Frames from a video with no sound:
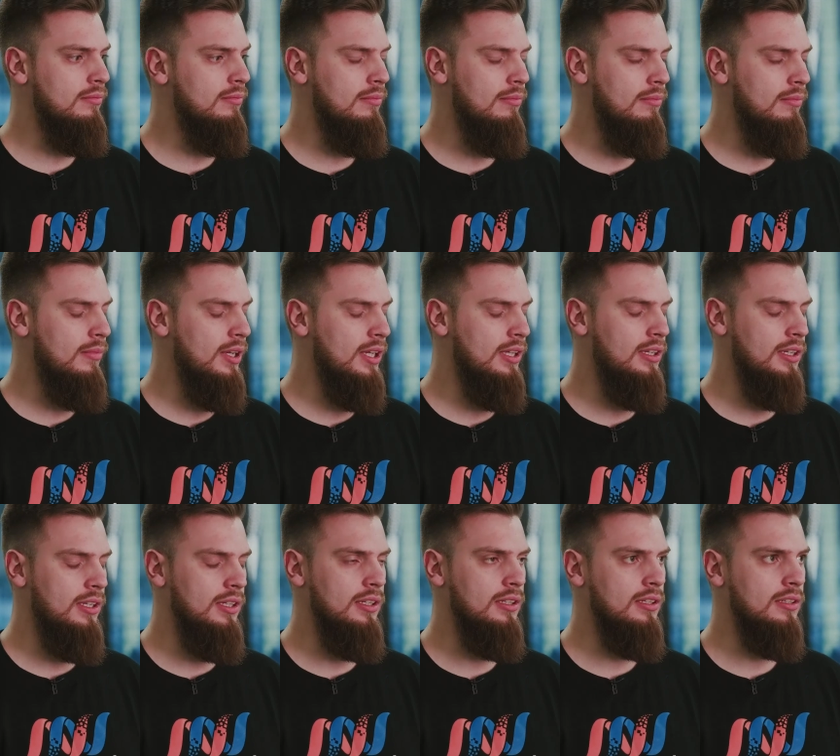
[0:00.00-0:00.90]
made
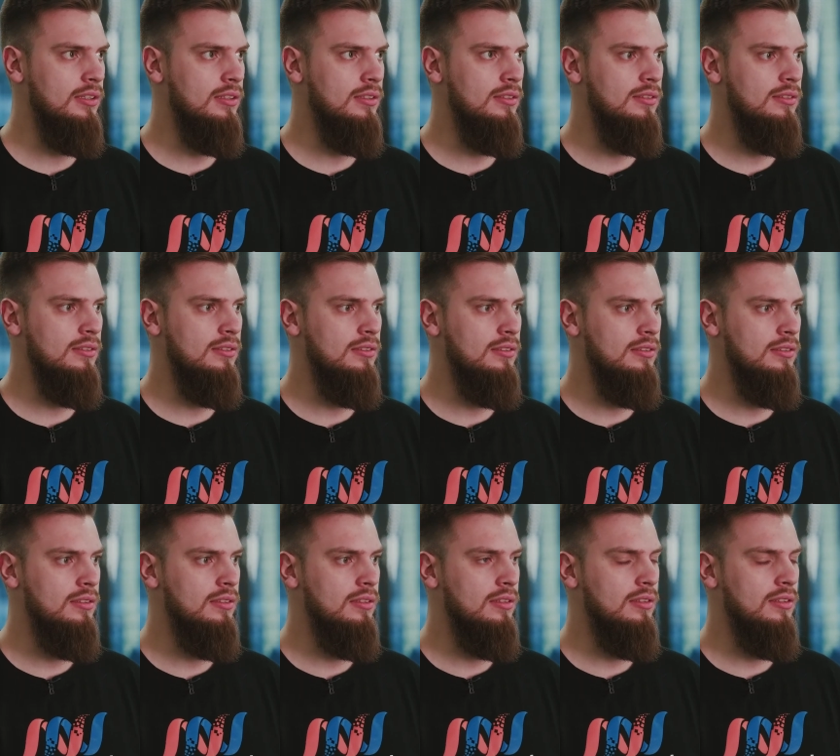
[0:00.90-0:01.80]
a
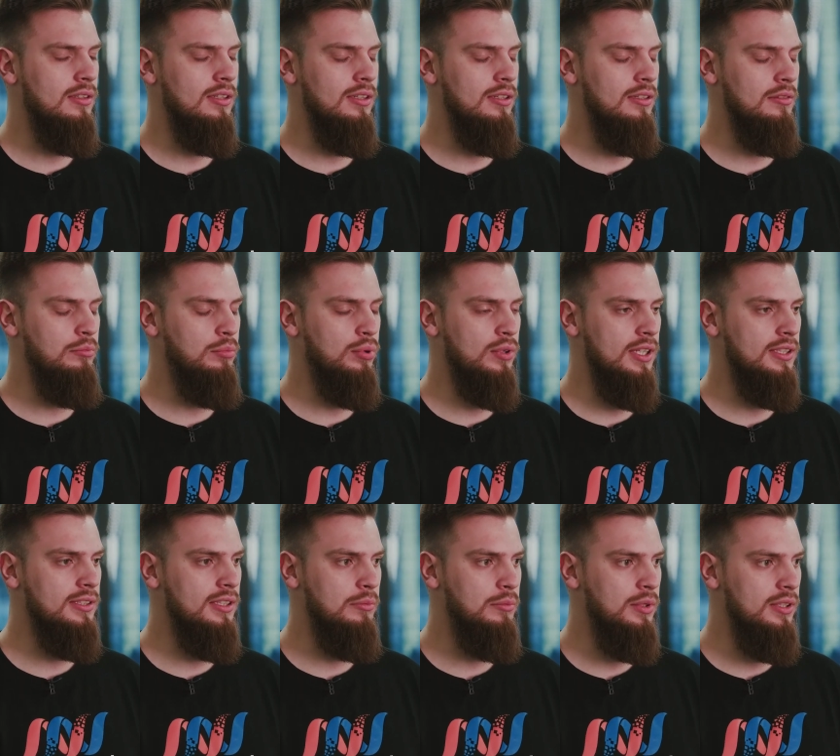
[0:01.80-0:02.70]

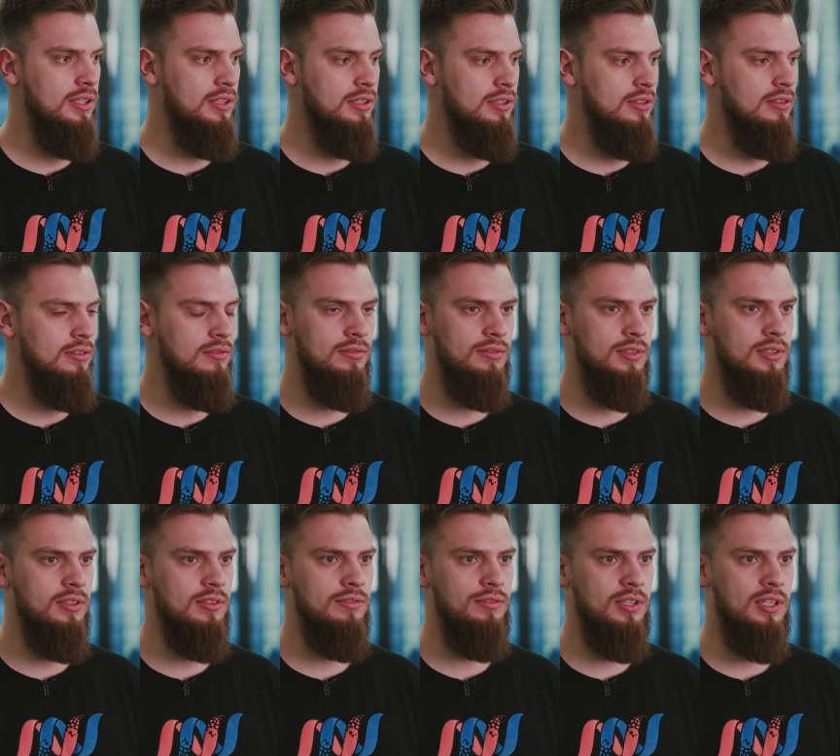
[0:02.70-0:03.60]
pricing prediction
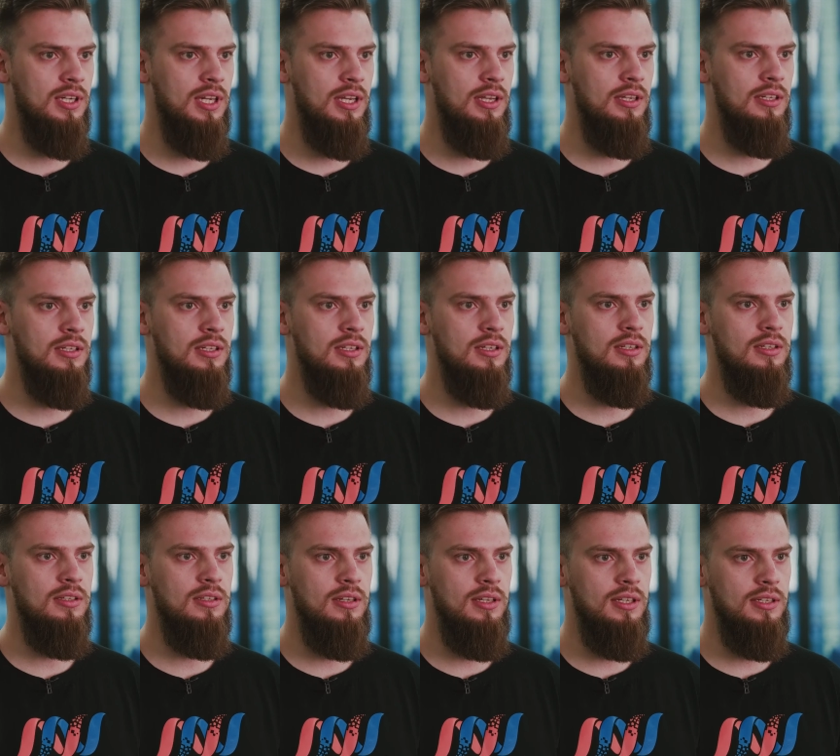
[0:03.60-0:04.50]
for a client,
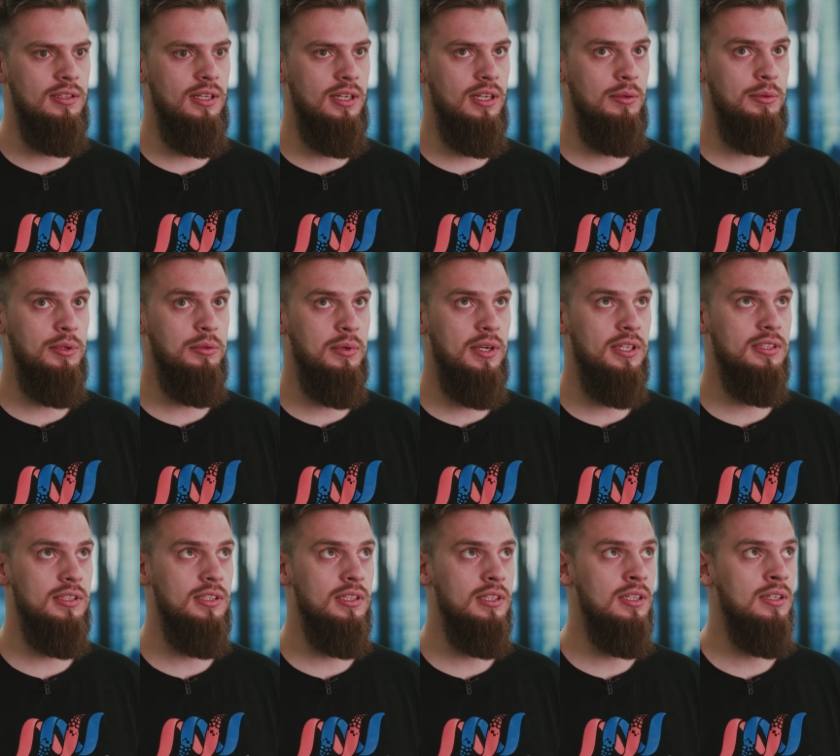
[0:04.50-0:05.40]
like dynamic
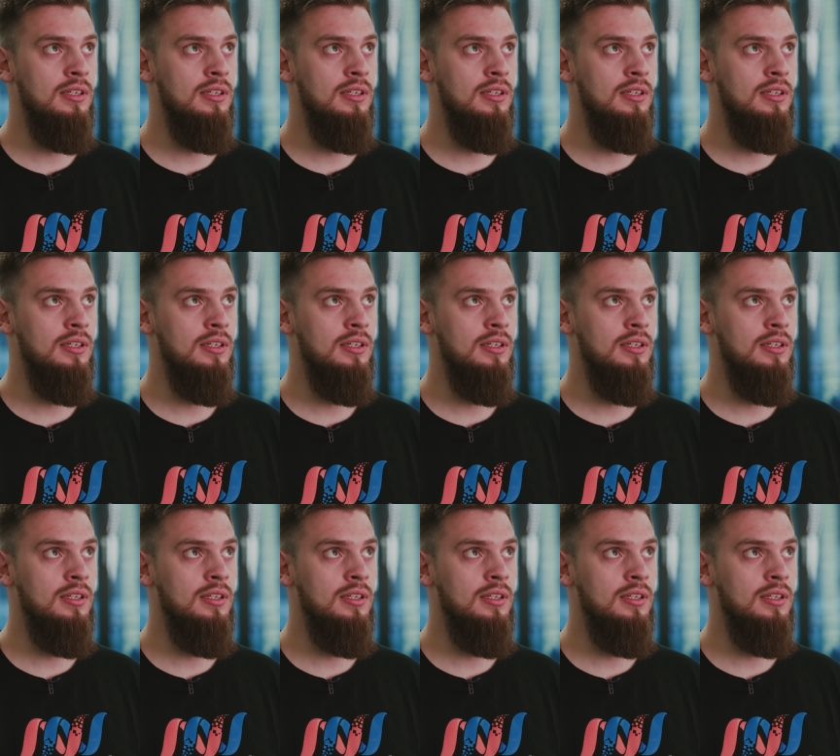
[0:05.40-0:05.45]
pricing.